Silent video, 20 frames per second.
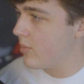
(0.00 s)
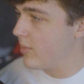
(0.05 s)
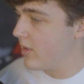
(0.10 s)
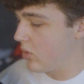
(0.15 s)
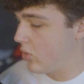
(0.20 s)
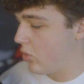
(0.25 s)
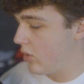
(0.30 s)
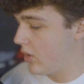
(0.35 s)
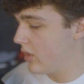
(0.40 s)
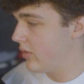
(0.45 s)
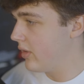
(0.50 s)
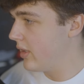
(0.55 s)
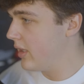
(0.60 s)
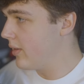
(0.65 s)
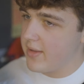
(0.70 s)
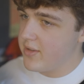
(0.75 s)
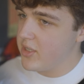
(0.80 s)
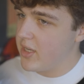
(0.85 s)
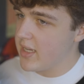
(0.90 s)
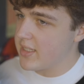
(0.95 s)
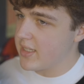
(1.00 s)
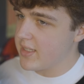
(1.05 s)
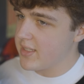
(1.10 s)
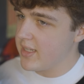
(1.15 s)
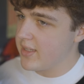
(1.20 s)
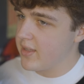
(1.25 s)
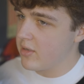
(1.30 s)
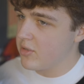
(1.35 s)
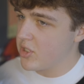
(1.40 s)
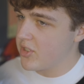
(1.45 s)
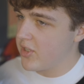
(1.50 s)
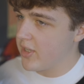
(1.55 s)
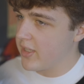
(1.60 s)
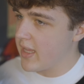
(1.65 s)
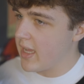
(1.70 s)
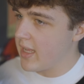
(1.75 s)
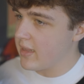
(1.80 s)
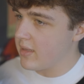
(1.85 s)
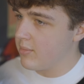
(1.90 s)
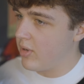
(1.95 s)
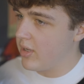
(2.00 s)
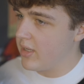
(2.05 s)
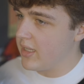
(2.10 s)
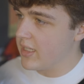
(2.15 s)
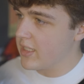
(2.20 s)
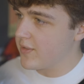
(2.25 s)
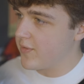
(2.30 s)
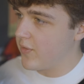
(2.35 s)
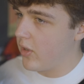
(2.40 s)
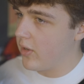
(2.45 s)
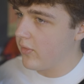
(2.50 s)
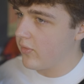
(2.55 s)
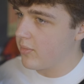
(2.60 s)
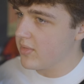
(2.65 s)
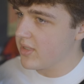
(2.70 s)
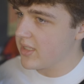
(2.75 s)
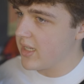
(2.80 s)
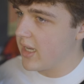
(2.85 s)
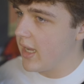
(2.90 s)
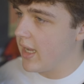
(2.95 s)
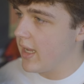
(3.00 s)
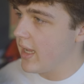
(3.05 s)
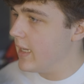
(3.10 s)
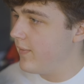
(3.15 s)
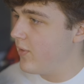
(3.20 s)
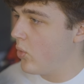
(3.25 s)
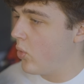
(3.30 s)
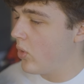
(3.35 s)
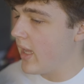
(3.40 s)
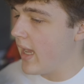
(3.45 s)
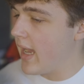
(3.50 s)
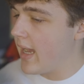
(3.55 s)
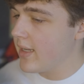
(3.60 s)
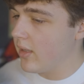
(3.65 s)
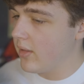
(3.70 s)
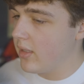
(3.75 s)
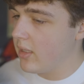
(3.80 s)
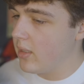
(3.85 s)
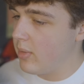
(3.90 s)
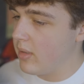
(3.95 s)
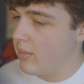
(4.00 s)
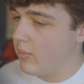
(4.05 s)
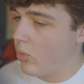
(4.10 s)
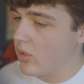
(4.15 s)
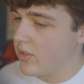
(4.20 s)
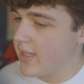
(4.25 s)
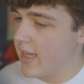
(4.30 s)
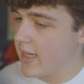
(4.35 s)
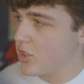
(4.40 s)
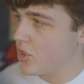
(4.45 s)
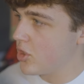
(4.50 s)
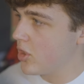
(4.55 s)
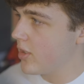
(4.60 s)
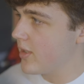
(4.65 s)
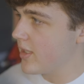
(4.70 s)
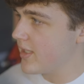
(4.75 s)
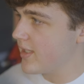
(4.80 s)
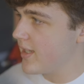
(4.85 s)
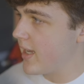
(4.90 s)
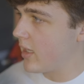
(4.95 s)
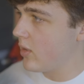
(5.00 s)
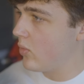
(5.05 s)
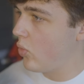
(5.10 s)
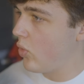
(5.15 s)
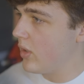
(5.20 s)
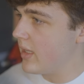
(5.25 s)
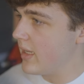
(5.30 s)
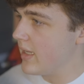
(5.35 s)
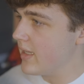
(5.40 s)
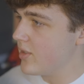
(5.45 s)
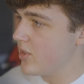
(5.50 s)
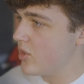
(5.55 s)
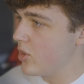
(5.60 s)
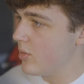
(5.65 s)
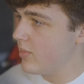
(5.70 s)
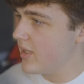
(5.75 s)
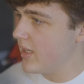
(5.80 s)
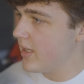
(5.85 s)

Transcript: it accordingly. As you guys can see there, just like that, the money is falling from the sky. And if you want to add a little bit more texture, the second one is zoomed